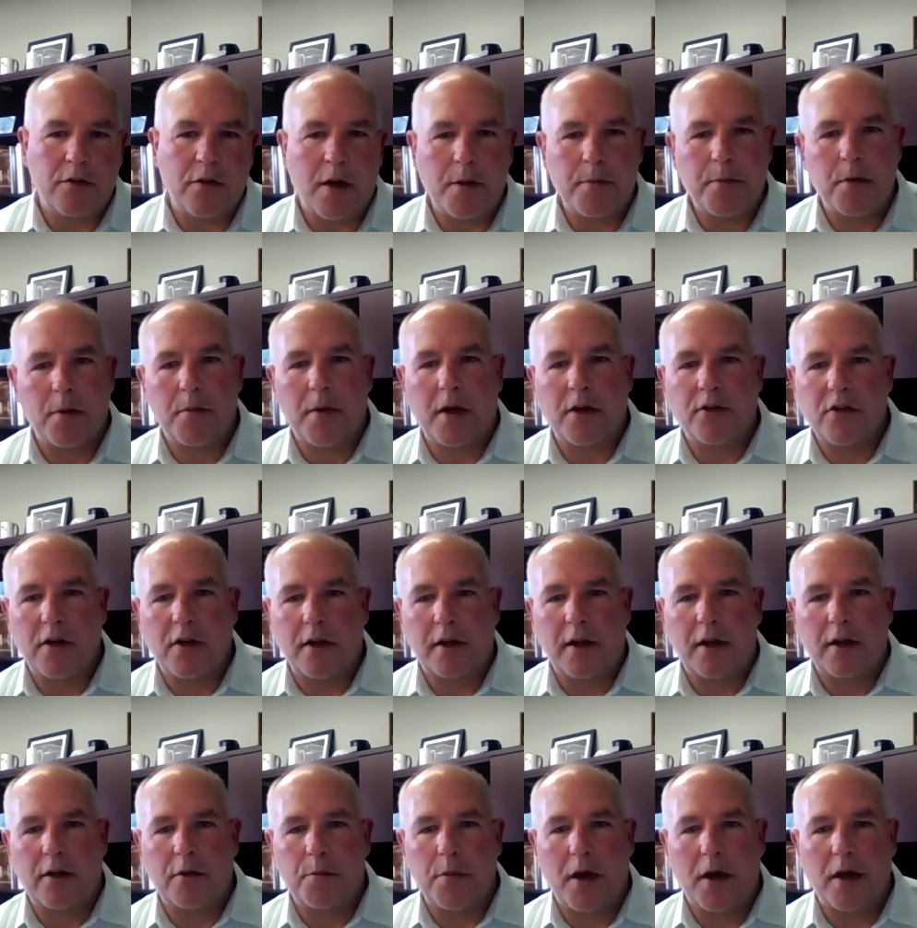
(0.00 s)
Do I put my child
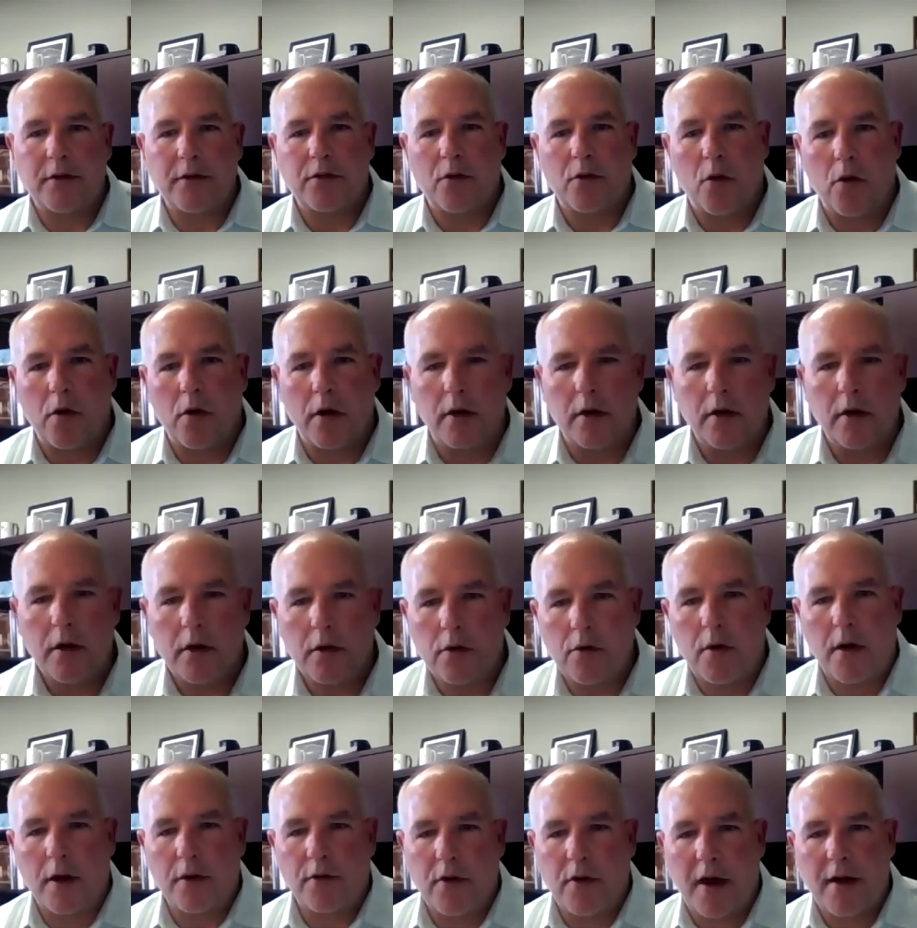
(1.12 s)
on the bus, or do
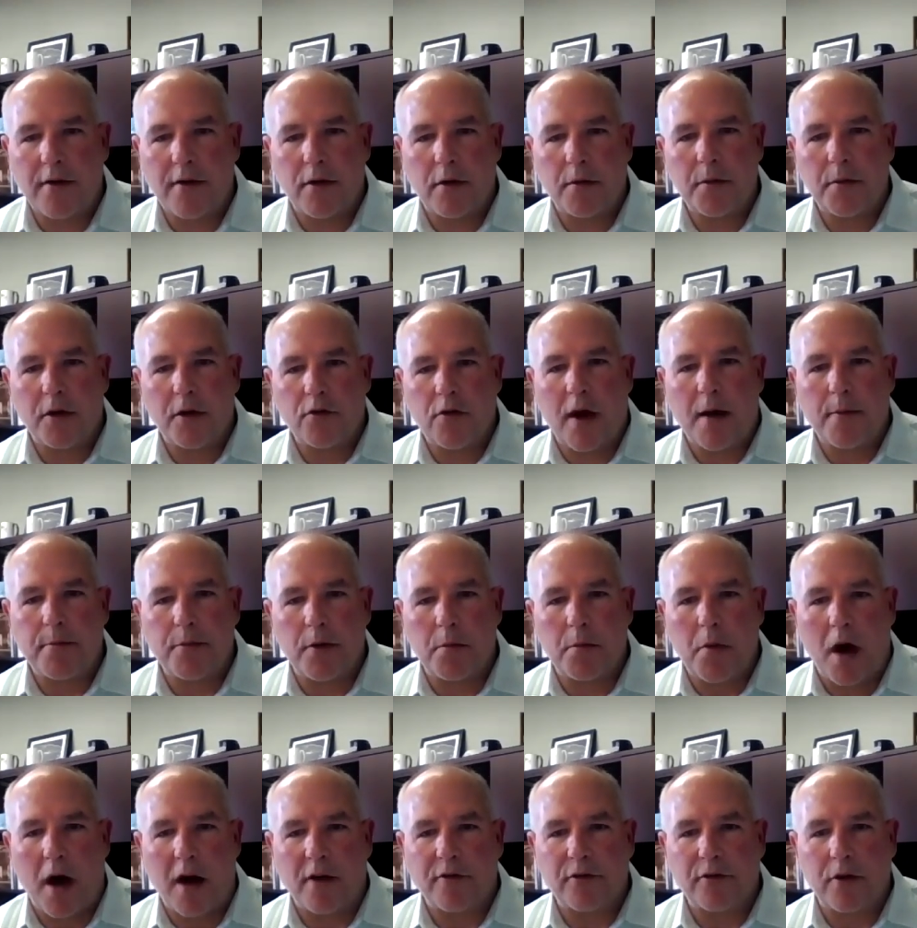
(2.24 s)
I drive them and drop them
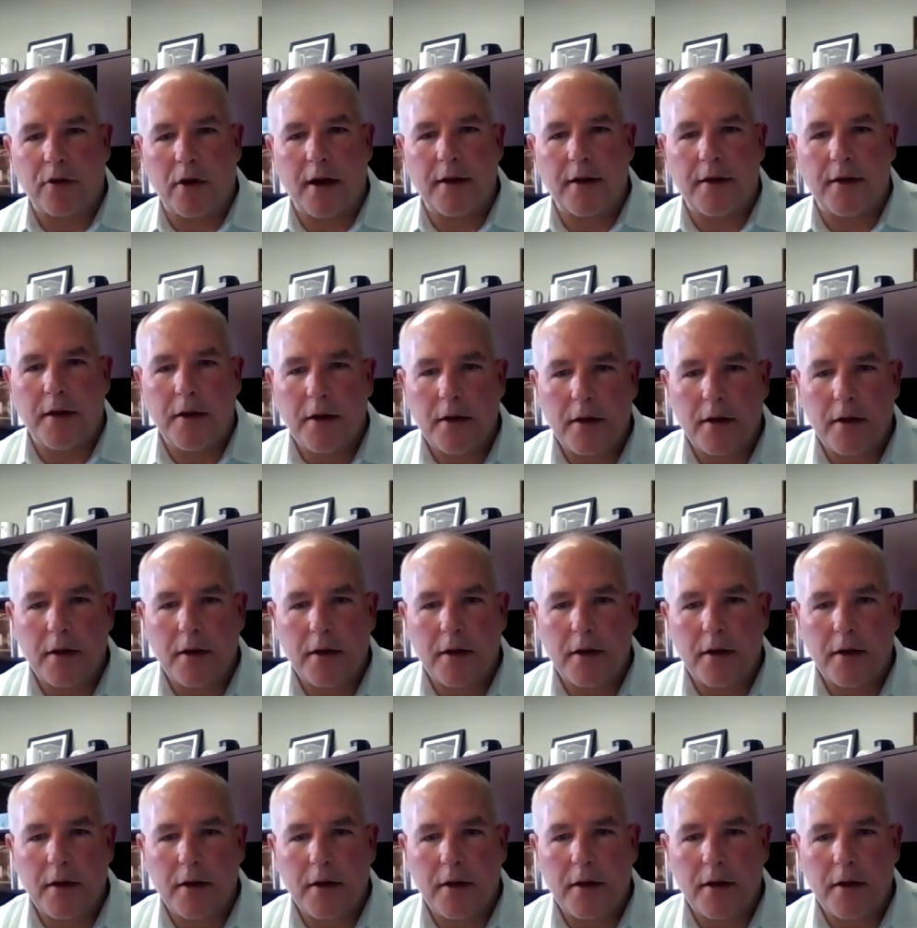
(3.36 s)
off, right?